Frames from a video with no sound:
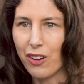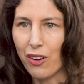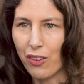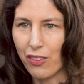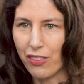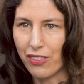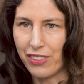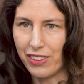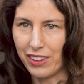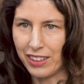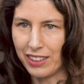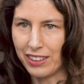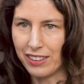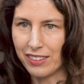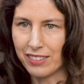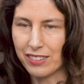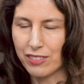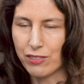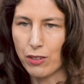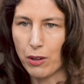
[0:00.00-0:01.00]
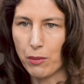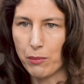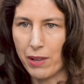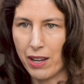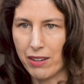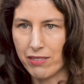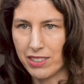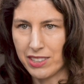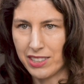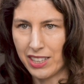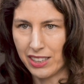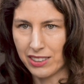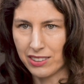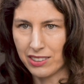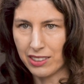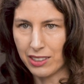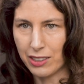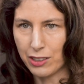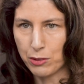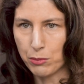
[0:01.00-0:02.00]
on things from that
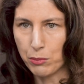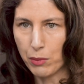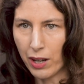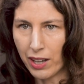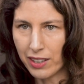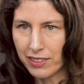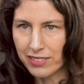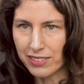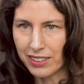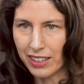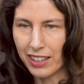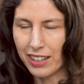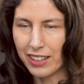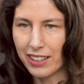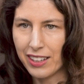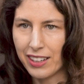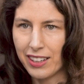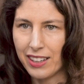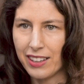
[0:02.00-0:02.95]
reductionist mindset